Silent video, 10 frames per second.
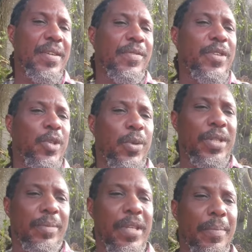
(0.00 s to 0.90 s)
something to do
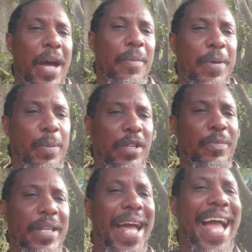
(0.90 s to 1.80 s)
with the amount of people that
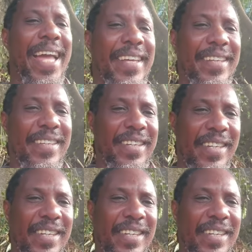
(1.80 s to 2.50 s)
have been hanged